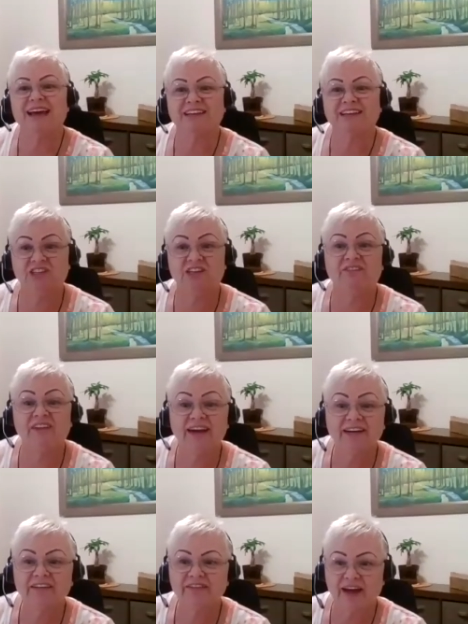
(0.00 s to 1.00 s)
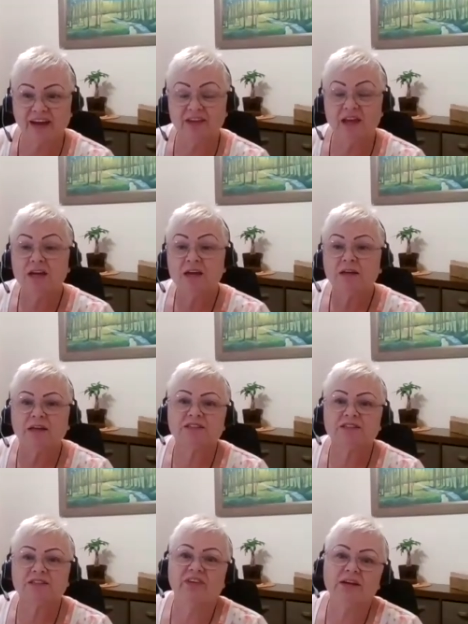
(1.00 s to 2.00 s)
I didn't verify. It's
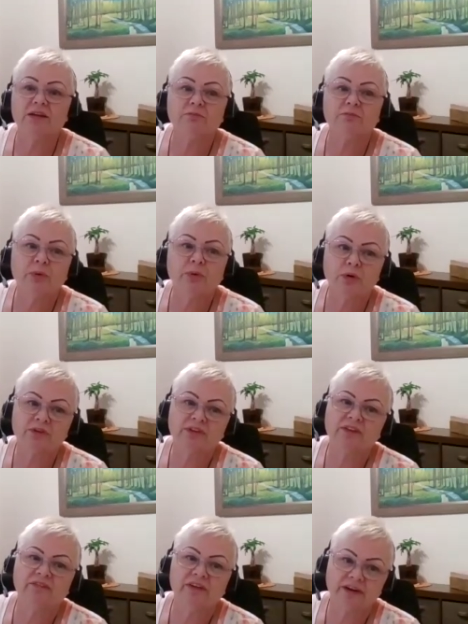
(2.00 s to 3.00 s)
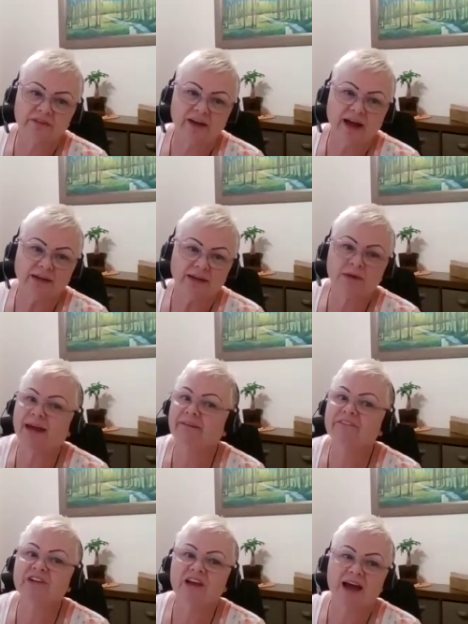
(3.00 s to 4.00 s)
very important verifying
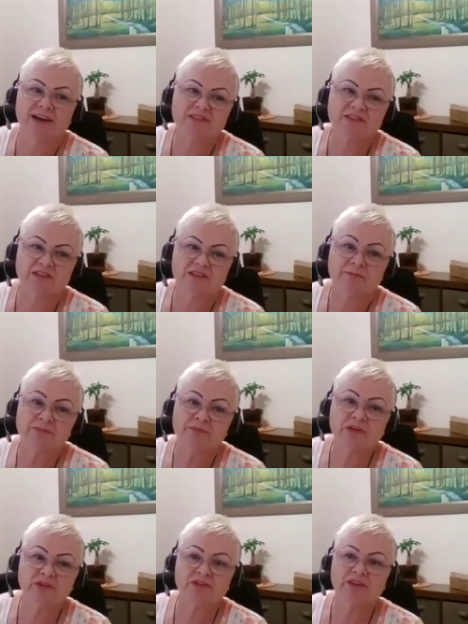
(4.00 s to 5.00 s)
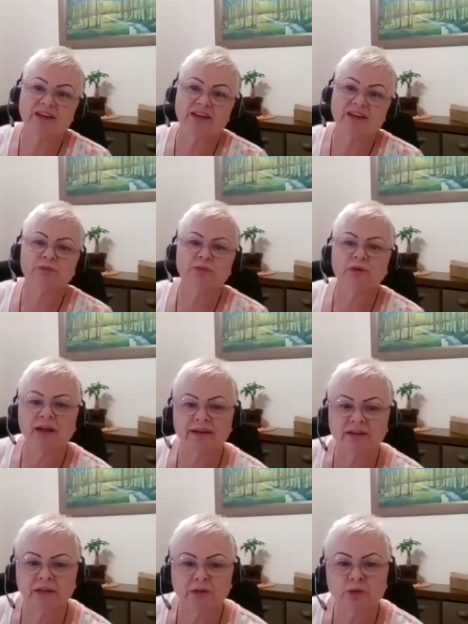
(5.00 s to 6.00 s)
every answer, because that's what we're
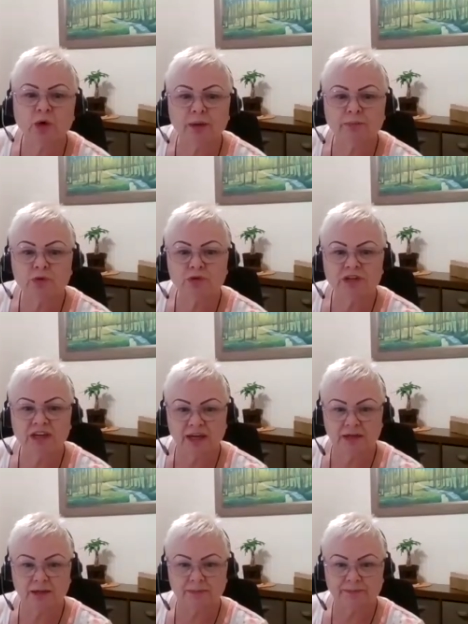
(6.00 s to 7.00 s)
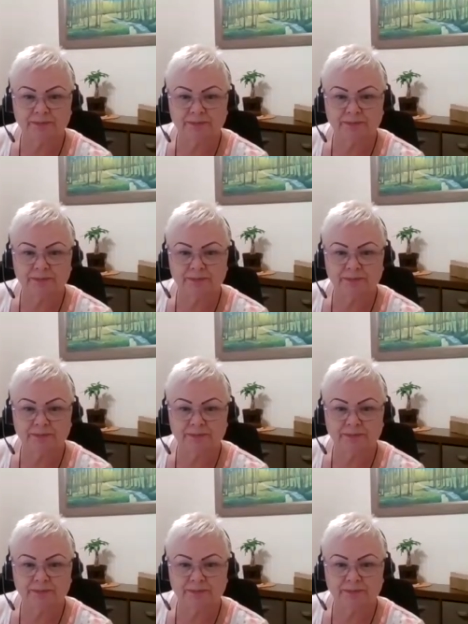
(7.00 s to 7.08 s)
learning to communicate.